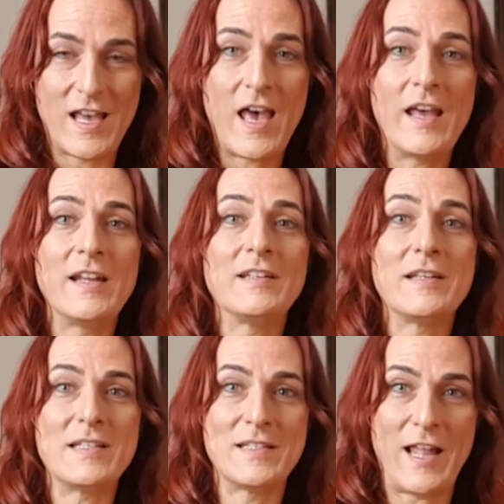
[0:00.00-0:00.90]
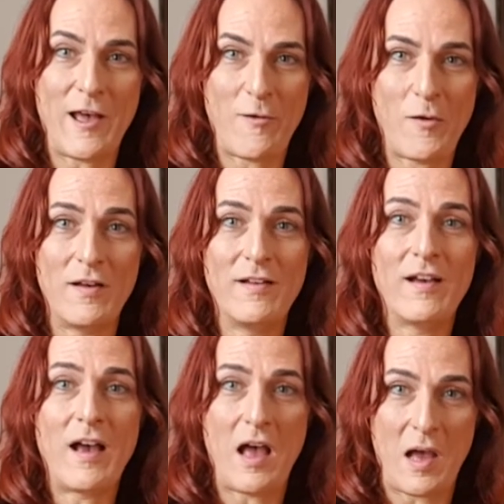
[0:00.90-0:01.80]
And it is now
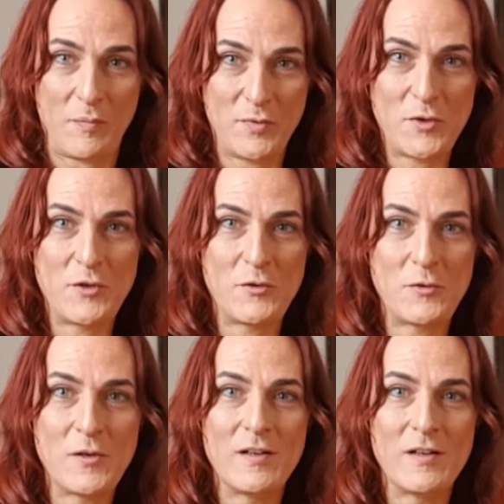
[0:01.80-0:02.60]
up to you